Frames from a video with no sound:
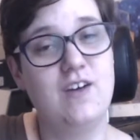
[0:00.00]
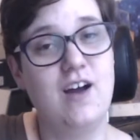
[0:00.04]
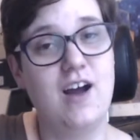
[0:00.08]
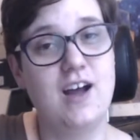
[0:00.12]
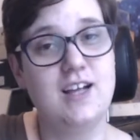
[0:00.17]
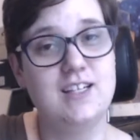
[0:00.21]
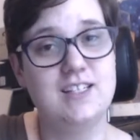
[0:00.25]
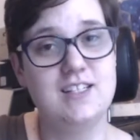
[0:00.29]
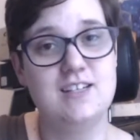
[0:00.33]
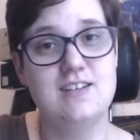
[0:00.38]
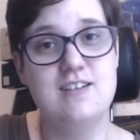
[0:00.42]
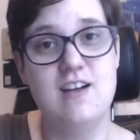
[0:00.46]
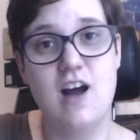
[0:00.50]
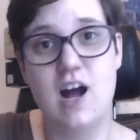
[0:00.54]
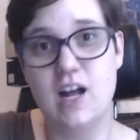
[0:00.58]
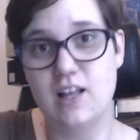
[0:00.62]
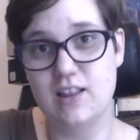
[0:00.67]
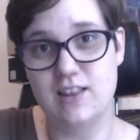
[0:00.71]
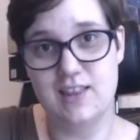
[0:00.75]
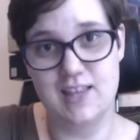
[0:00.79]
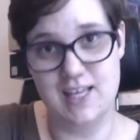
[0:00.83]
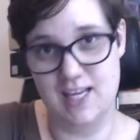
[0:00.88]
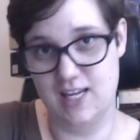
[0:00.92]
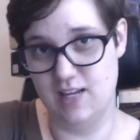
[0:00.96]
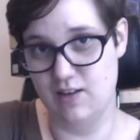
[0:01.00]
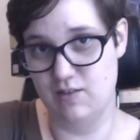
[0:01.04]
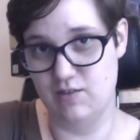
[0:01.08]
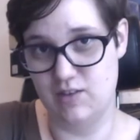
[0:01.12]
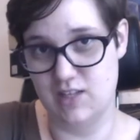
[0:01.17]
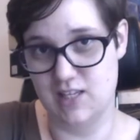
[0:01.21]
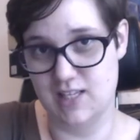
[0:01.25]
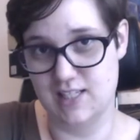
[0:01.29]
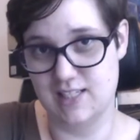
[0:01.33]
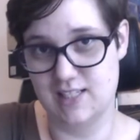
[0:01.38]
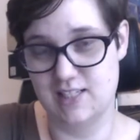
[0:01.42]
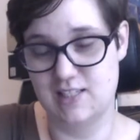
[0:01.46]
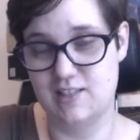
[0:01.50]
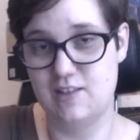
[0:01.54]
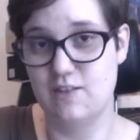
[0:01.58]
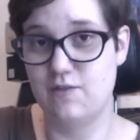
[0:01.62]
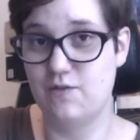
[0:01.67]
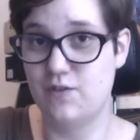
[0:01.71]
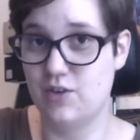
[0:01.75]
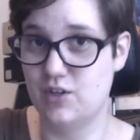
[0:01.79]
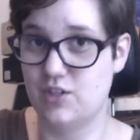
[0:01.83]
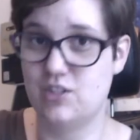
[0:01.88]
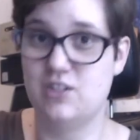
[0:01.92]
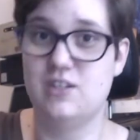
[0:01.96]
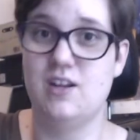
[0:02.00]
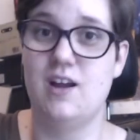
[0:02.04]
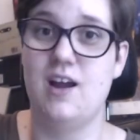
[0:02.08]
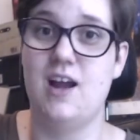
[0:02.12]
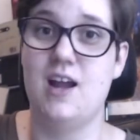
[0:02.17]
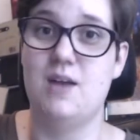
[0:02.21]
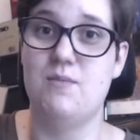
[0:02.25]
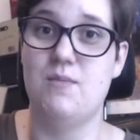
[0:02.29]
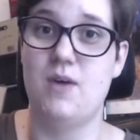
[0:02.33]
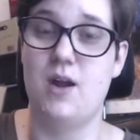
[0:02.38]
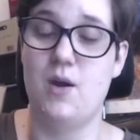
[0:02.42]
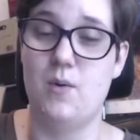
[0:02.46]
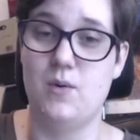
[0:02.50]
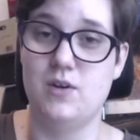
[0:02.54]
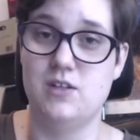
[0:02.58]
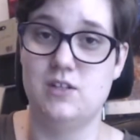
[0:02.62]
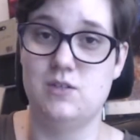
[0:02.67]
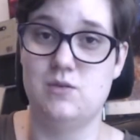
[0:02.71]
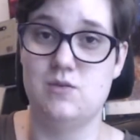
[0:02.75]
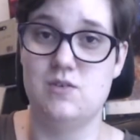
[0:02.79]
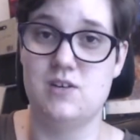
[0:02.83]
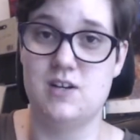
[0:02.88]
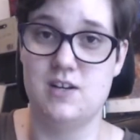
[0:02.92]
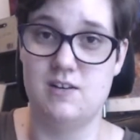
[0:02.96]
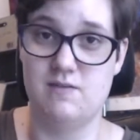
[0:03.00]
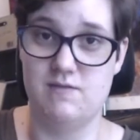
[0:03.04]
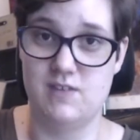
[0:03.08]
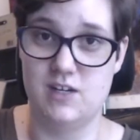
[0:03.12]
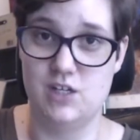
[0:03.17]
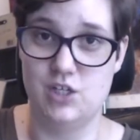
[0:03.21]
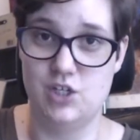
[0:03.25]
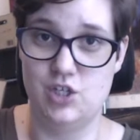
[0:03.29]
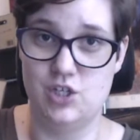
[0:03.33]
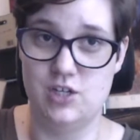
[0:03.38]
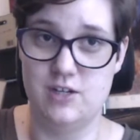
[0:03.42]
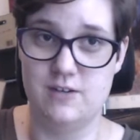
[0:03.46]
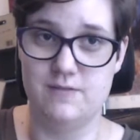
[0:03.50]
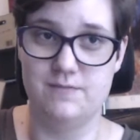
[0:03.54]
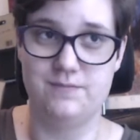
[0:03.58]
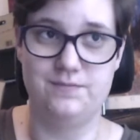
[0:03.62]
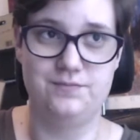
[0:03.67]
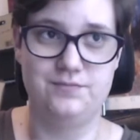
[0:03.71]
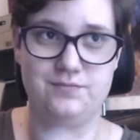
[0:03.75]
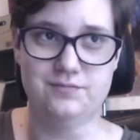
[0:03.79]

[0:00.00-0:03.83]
I did not think of this the first time I went to a convention.